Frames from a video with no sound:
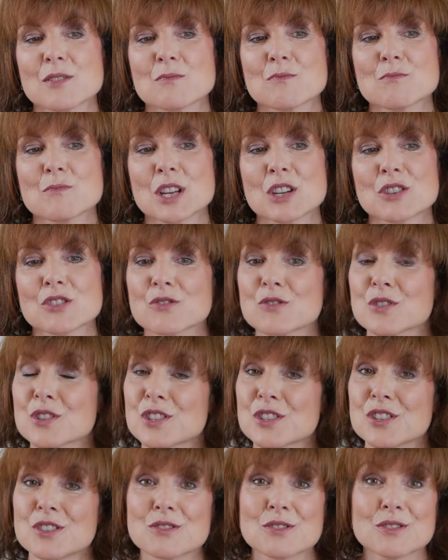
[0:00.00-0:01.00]
make sure
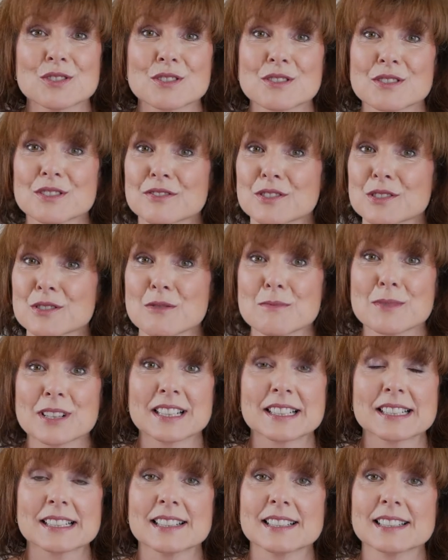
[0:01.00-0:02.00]
to use those
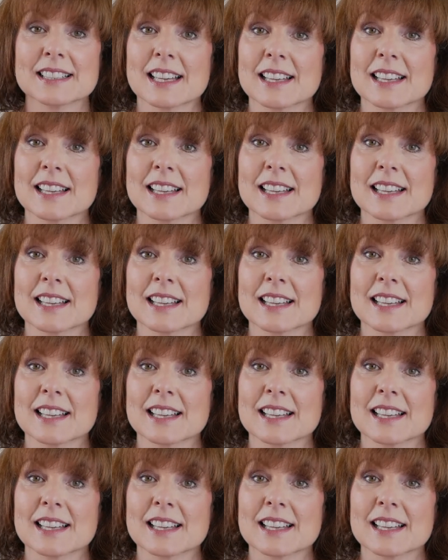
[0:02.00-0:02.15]
vulnerabilities